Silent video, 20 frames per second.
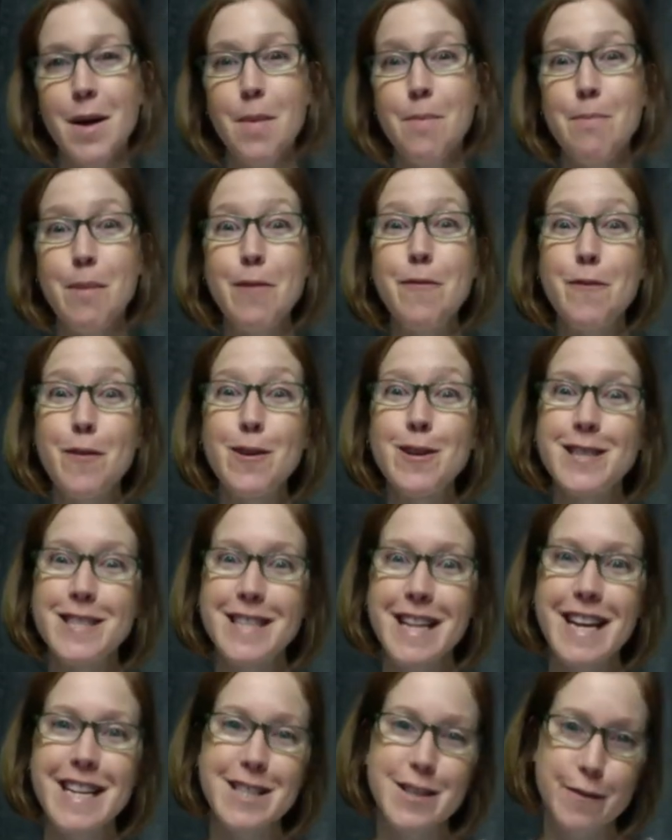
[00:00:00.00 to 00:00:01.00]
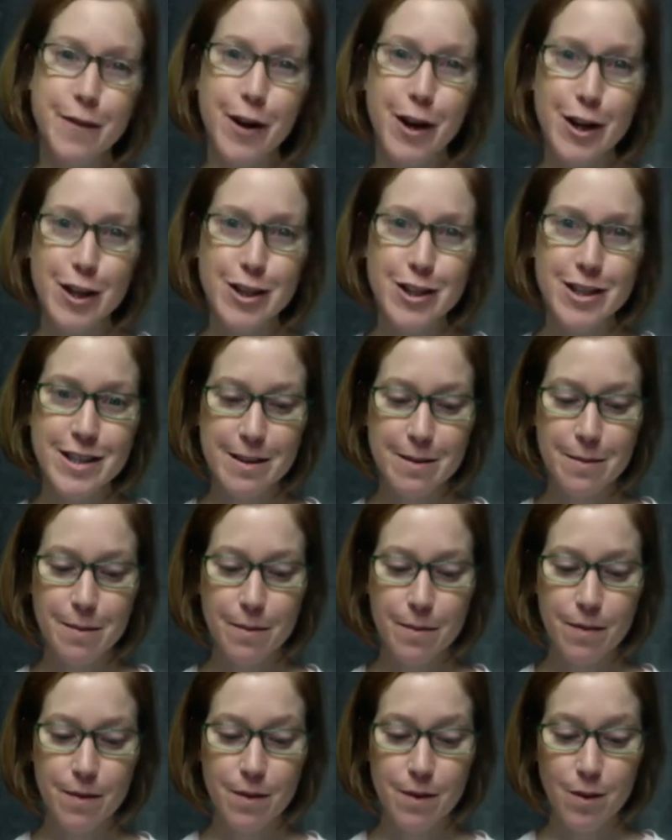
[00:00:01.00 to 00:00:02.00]
But first things first,
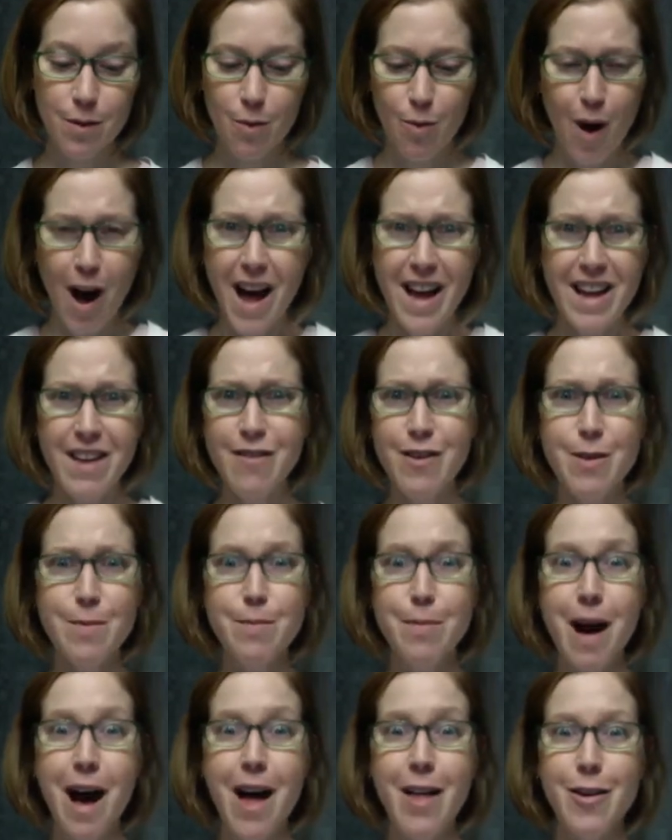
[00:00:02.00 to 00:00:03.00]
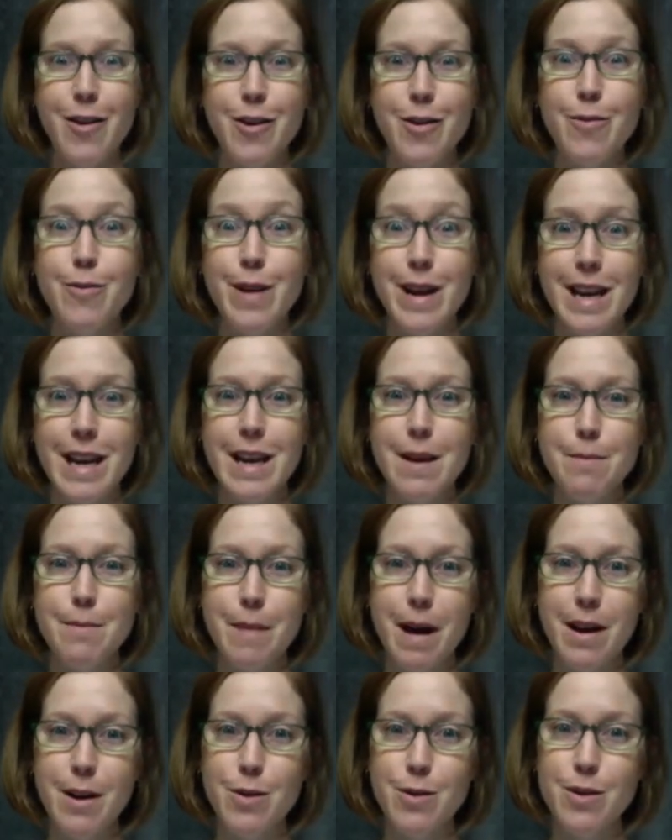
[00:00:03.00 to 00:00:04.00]
why even bother reading
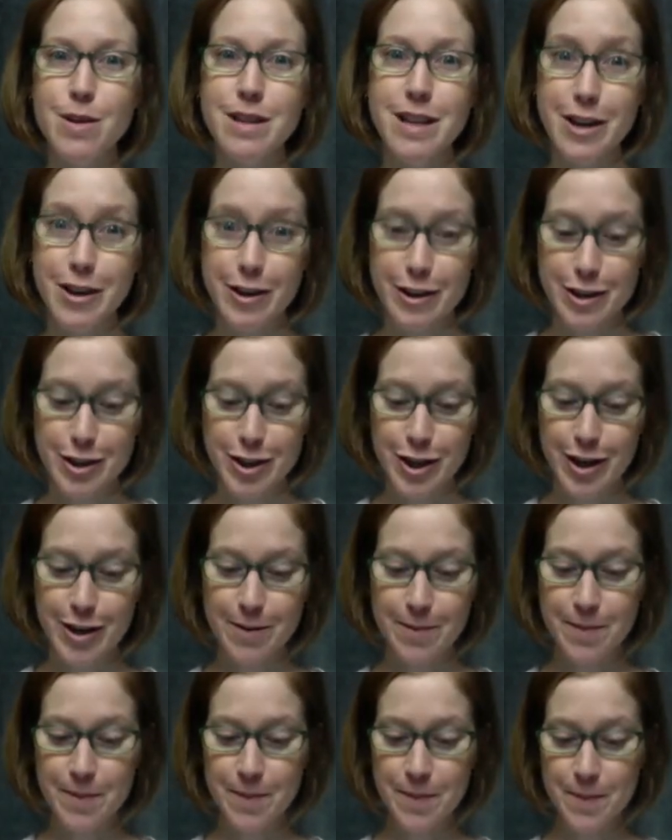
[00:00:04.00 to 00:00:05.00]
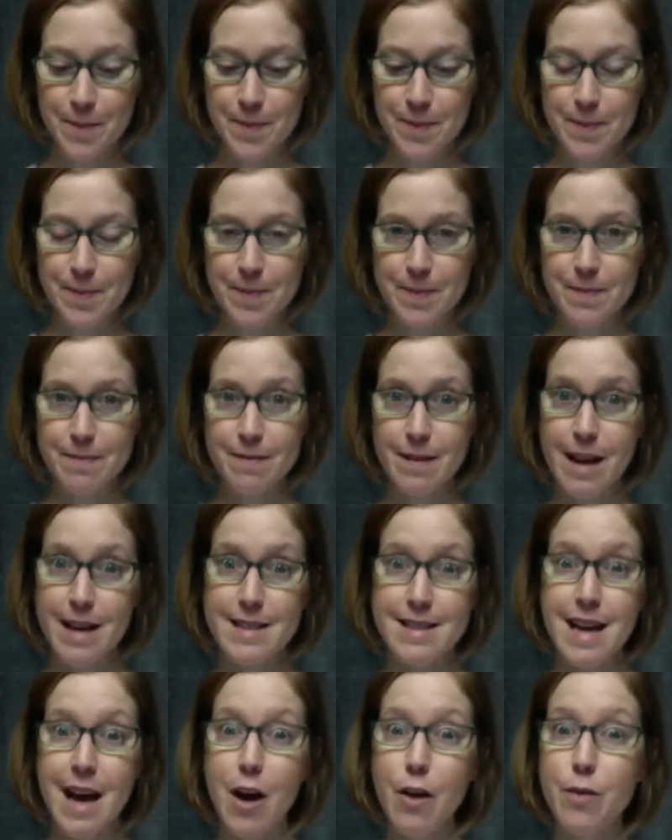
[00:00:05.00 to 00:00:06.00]
medical literature?
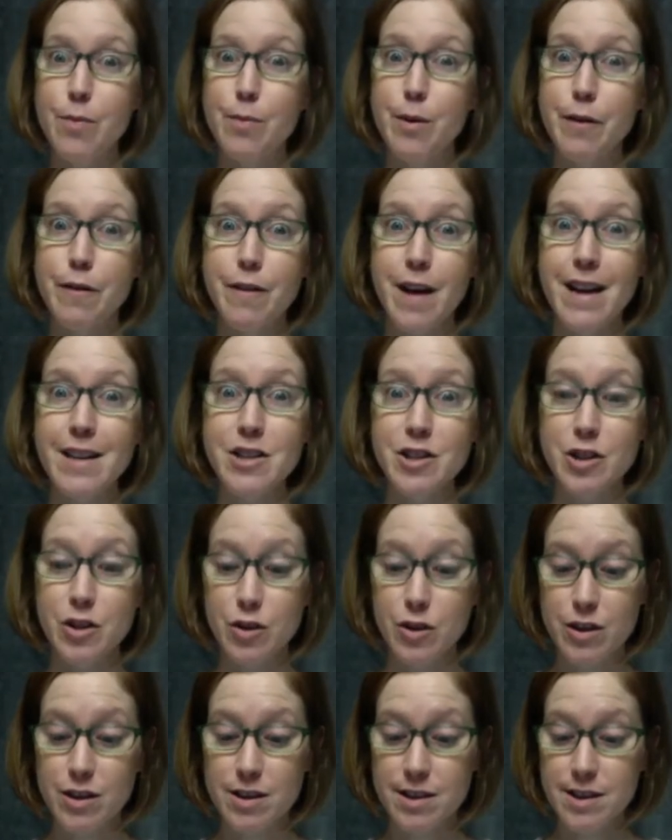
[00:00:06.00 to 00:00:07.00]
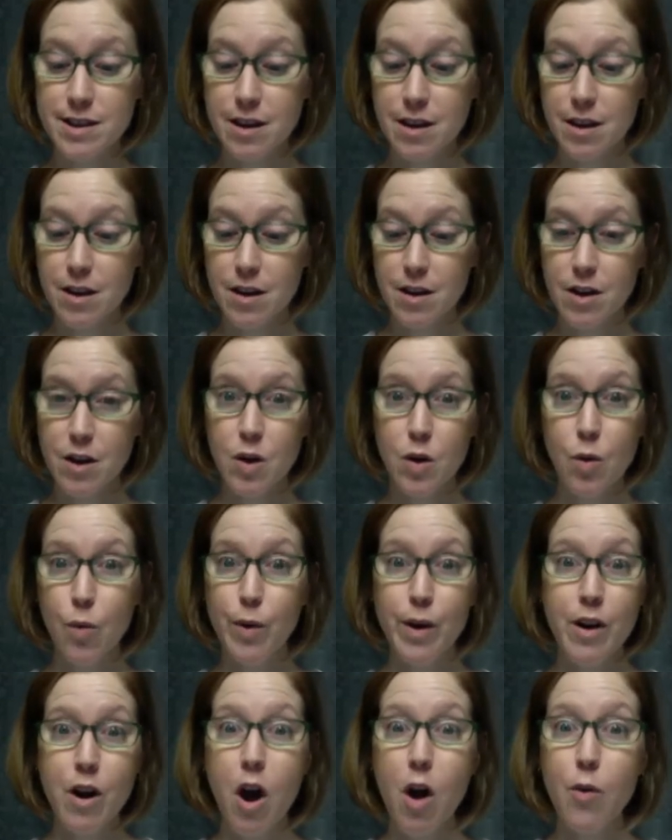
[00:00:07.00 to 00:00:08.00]
As health professionals,
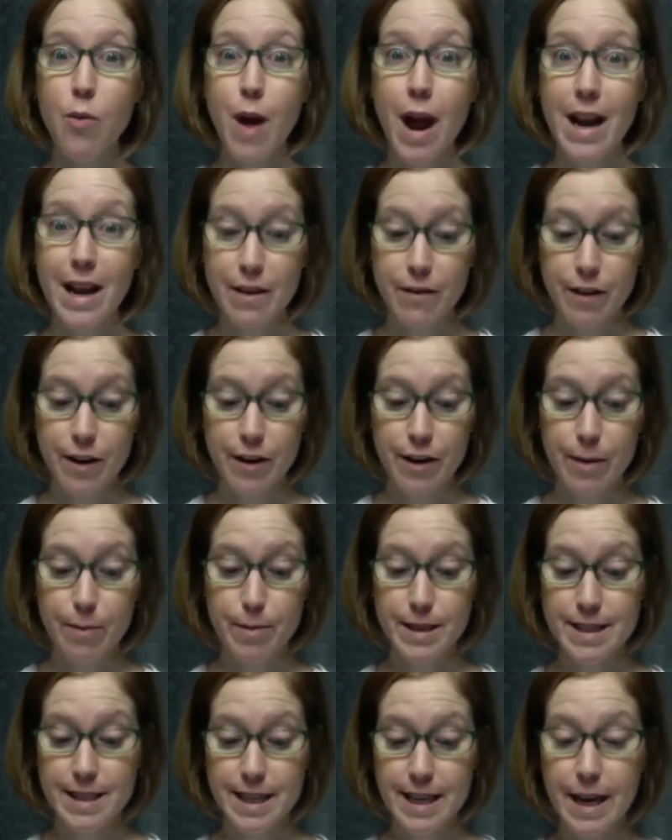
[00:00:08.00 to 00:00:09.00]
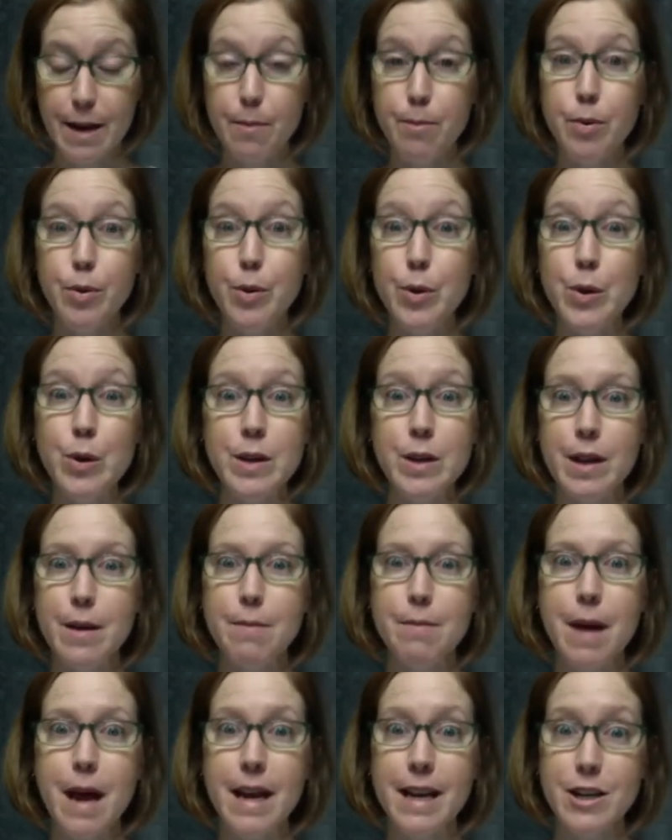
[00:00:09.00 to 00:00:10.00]
we're already very busy and pulled in
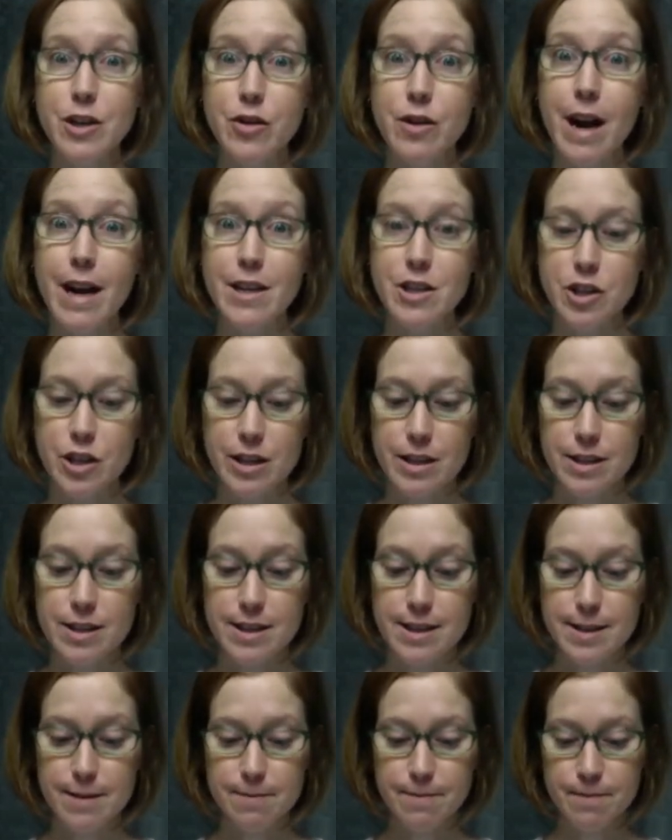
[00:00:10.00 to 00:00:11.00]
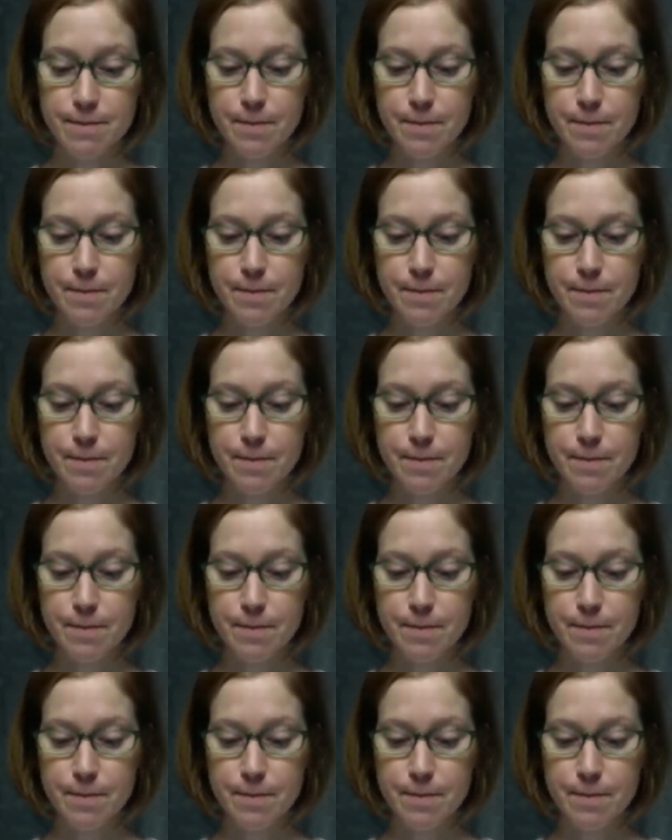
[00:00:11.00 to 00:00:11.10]
many directions.